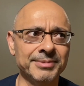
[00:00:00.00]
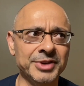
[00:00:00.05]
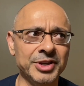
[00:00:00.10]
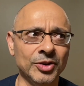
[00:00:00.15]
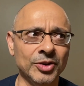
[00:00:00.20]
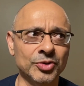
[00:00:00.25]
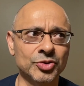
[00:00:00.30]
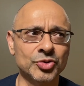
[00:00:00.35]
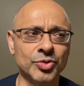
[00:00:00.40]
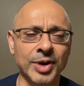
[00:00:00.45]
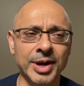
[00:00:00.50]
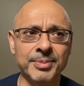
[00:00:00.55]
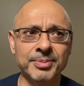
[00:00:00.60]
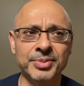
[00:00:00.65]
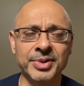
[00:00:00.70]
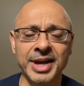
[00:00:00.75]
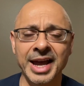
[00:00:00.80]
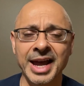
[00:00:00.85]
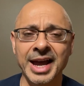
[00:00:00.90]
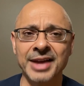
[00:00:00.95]
you know,
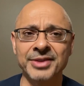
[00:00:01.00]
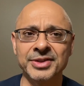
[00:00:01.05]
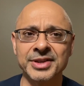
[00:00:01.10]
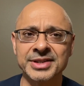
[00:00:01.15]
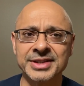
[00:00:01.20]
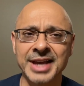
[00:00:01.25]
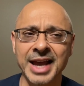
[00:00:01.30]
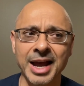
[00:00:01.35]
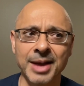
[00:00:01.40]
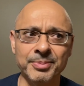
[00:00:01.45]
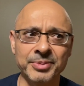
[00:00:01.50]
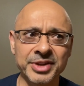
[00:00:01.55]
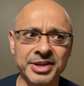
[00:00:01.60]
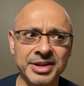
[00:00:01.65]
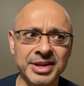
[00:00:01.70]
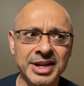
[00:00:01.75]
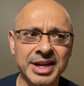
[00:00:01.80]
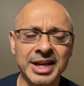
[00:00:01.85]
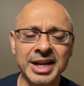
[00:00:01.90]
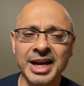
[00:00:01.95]
Trump had this happen,